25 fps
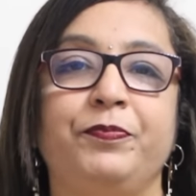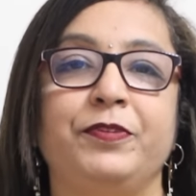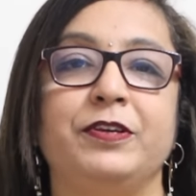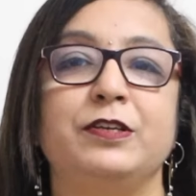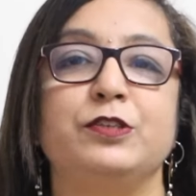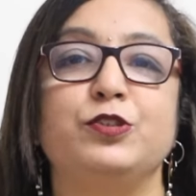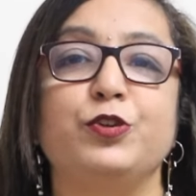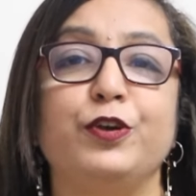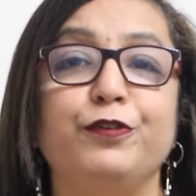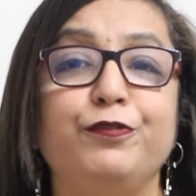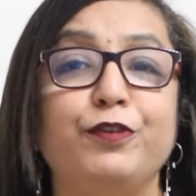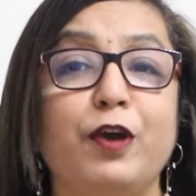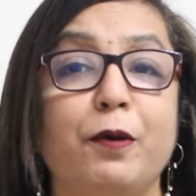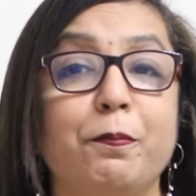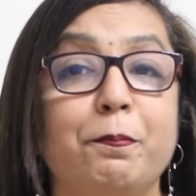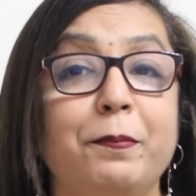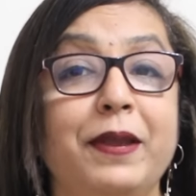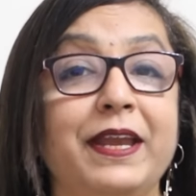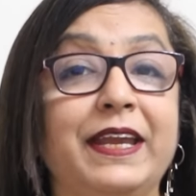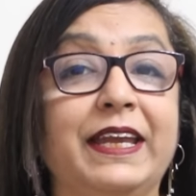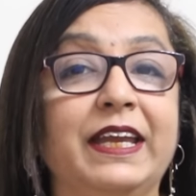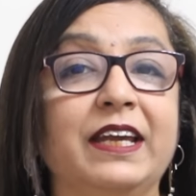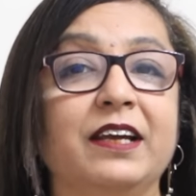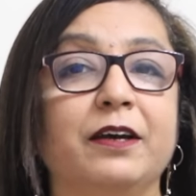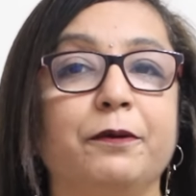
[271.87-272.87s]
So if you're
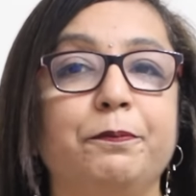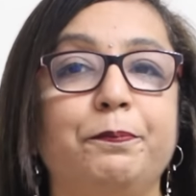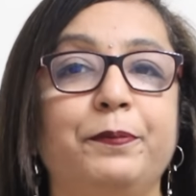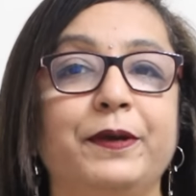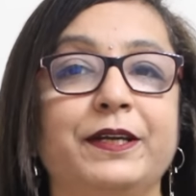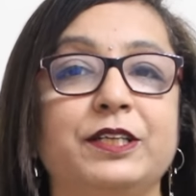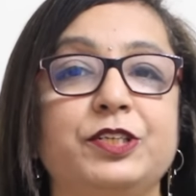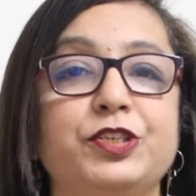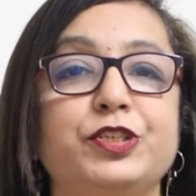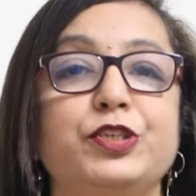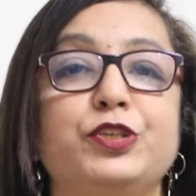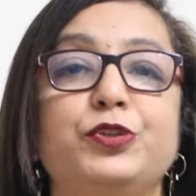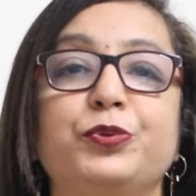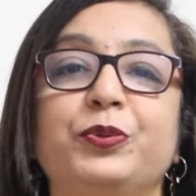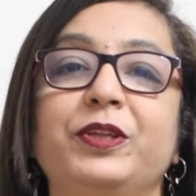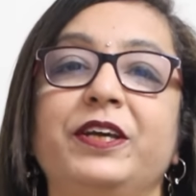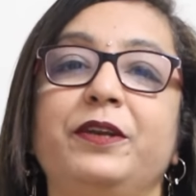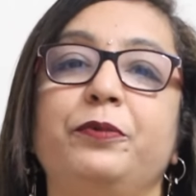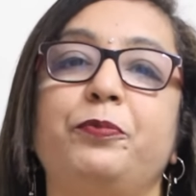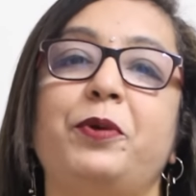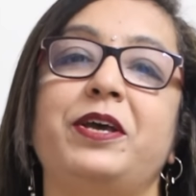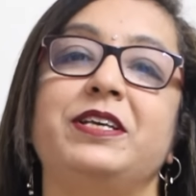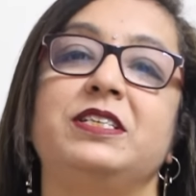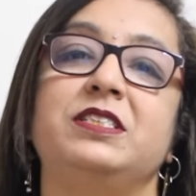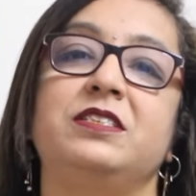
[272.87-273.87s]
making a pitch to the
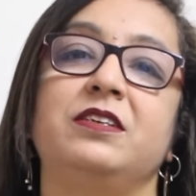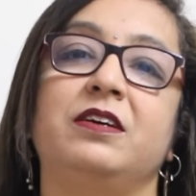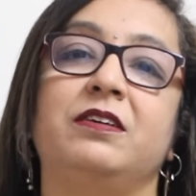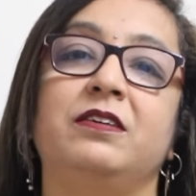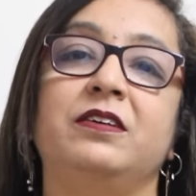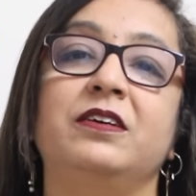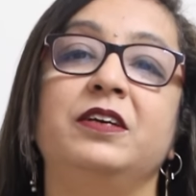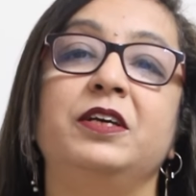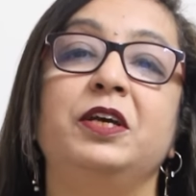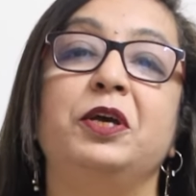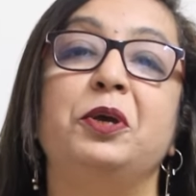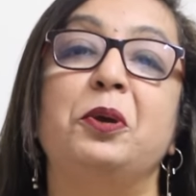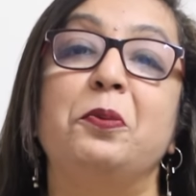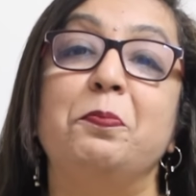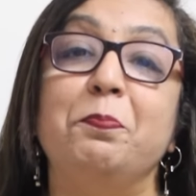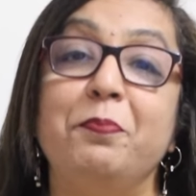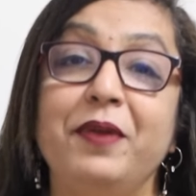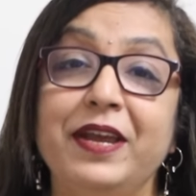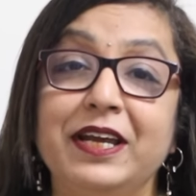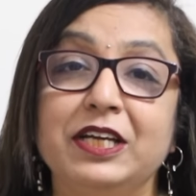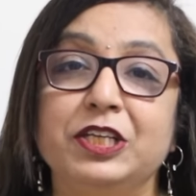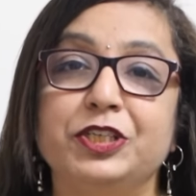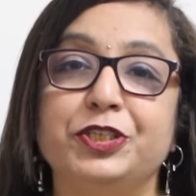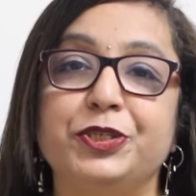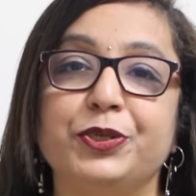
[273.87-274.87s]
investor,
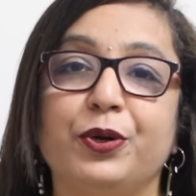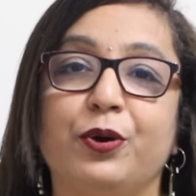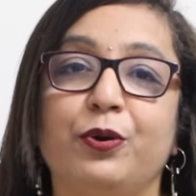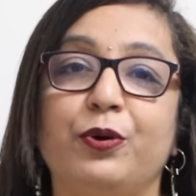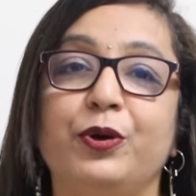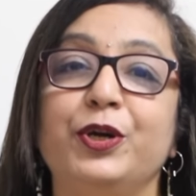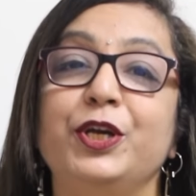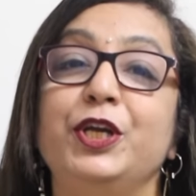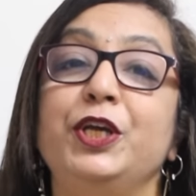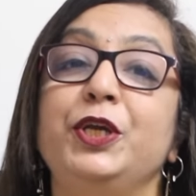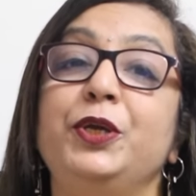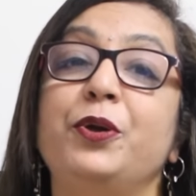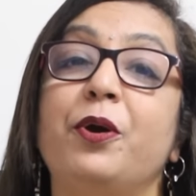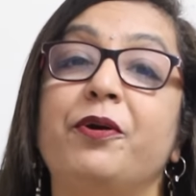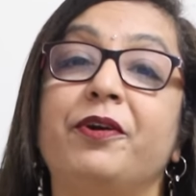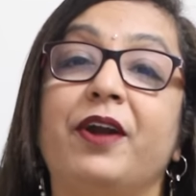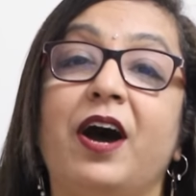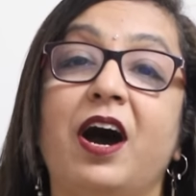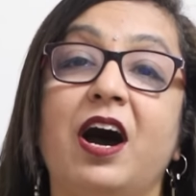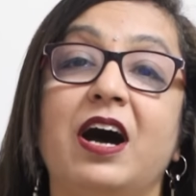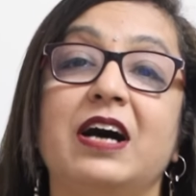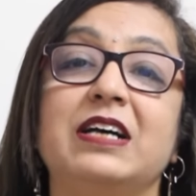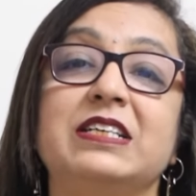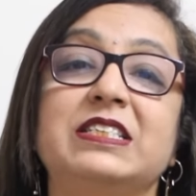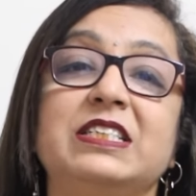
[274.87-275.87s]
make sure you're
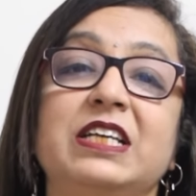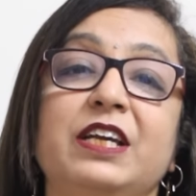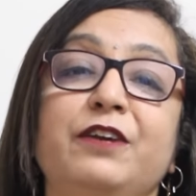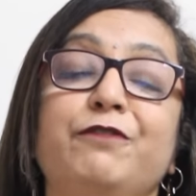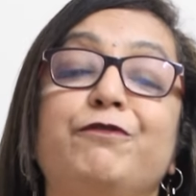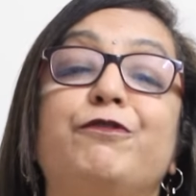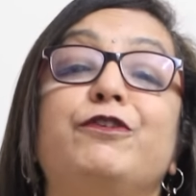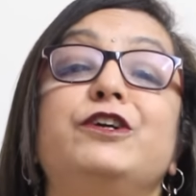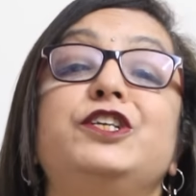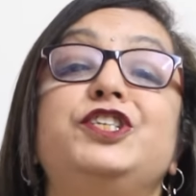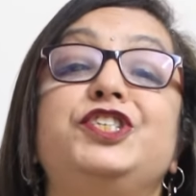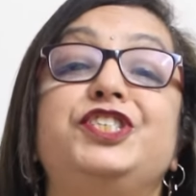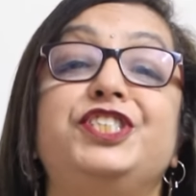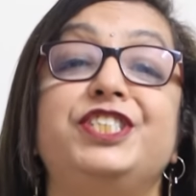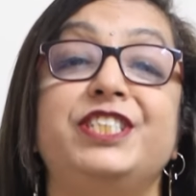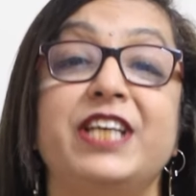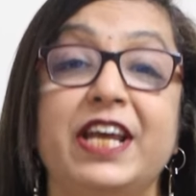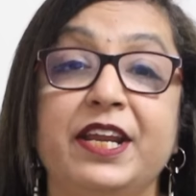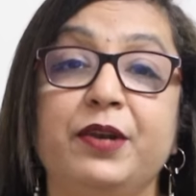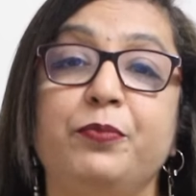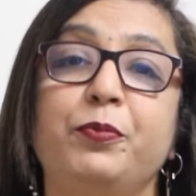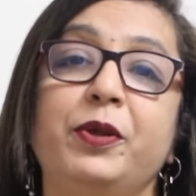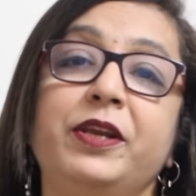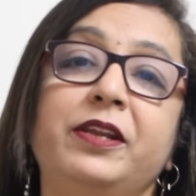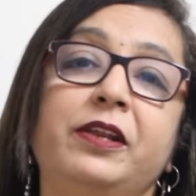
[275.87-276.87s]
asking for
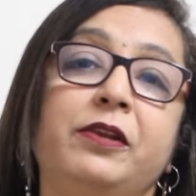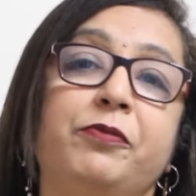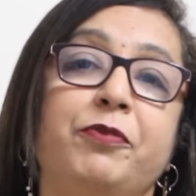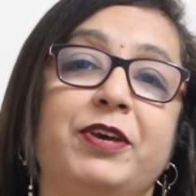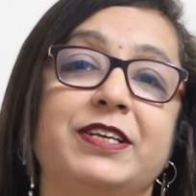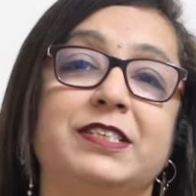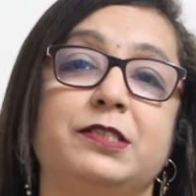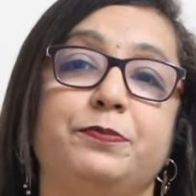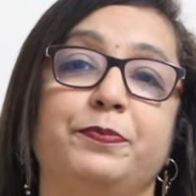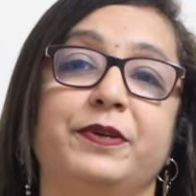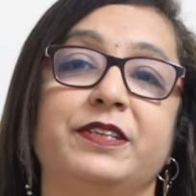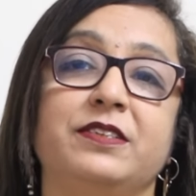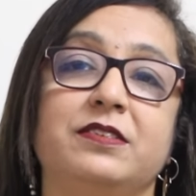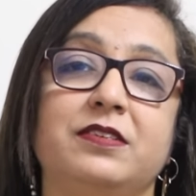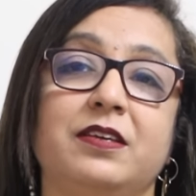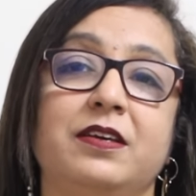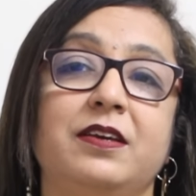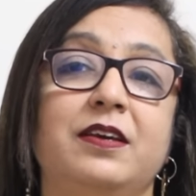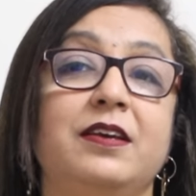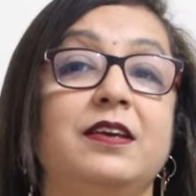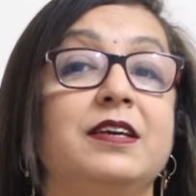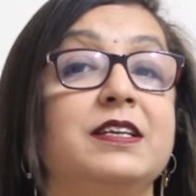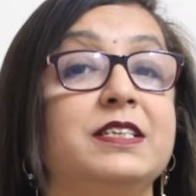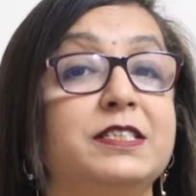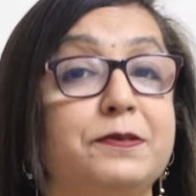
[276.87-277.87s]
genuine investment,
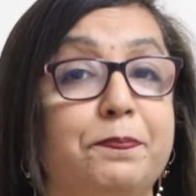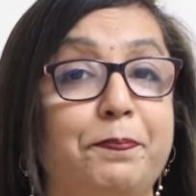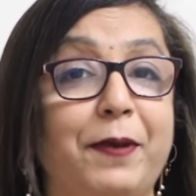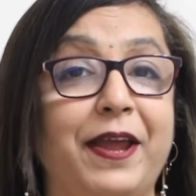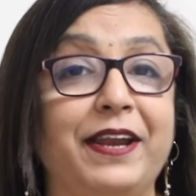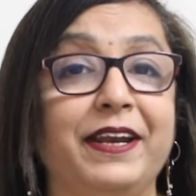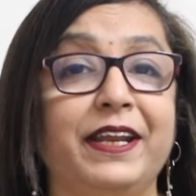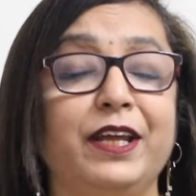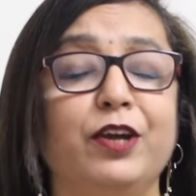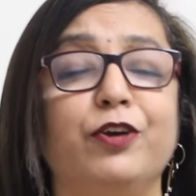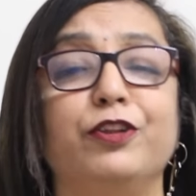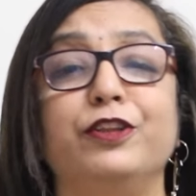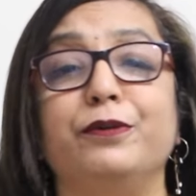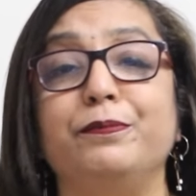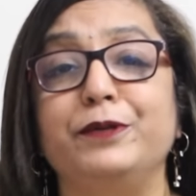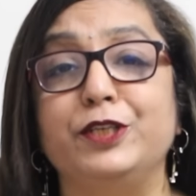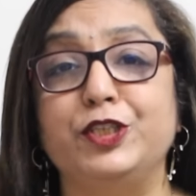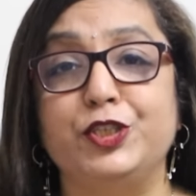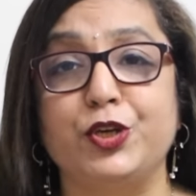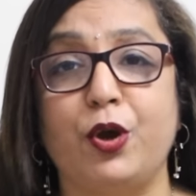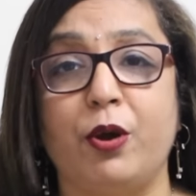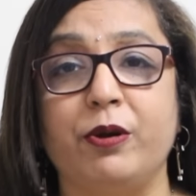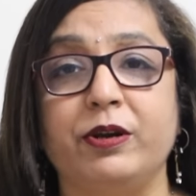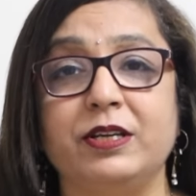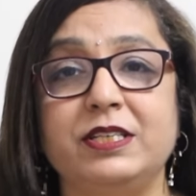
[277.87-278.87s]
depending on the
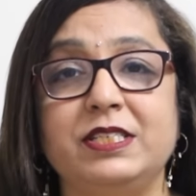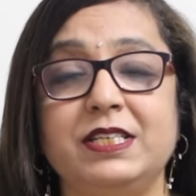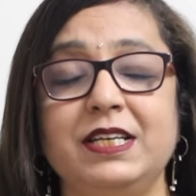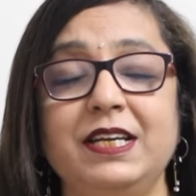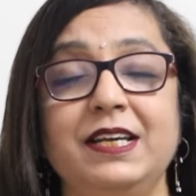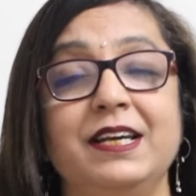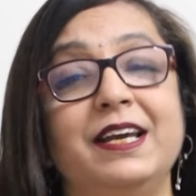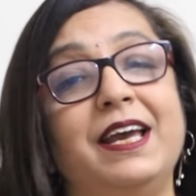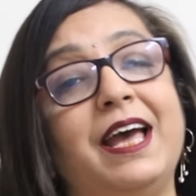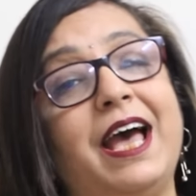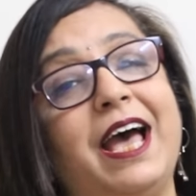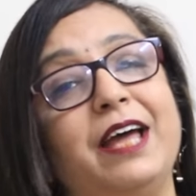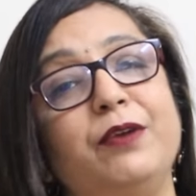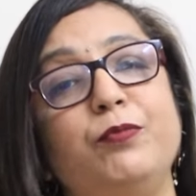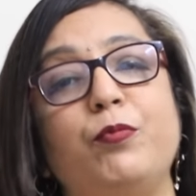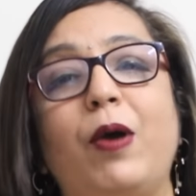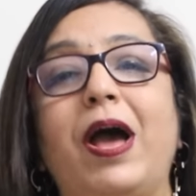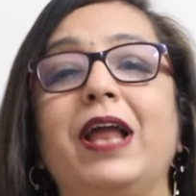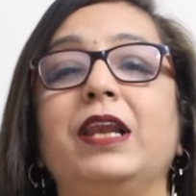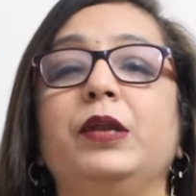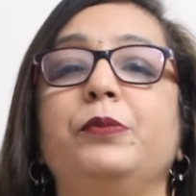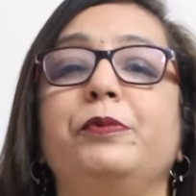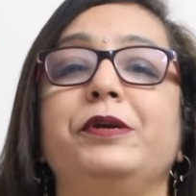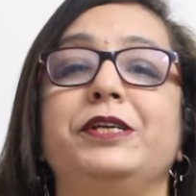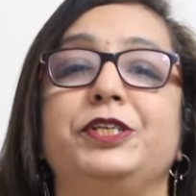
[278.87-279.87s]
maturity and
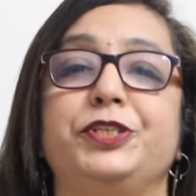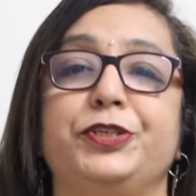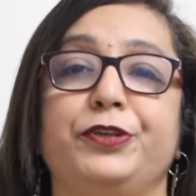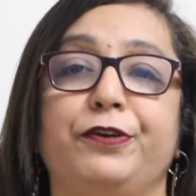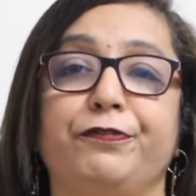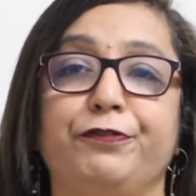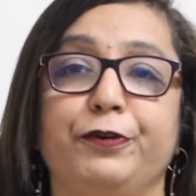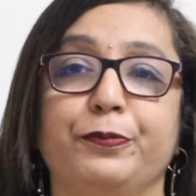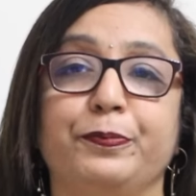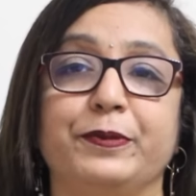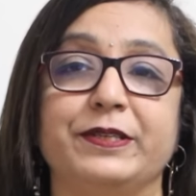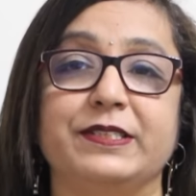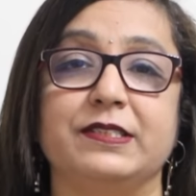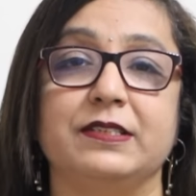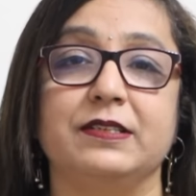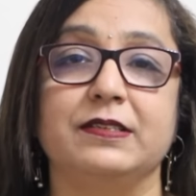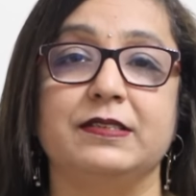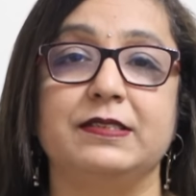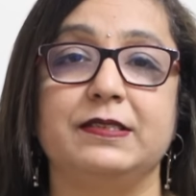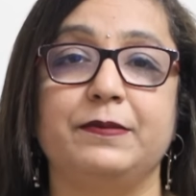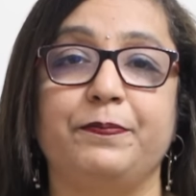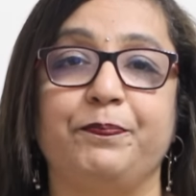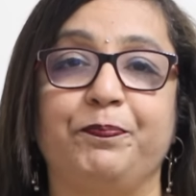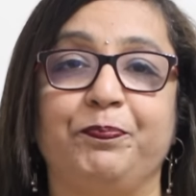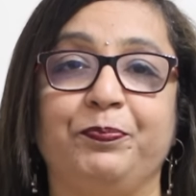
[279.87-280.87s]
valuation of your
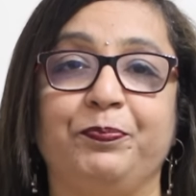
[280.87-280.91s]
business.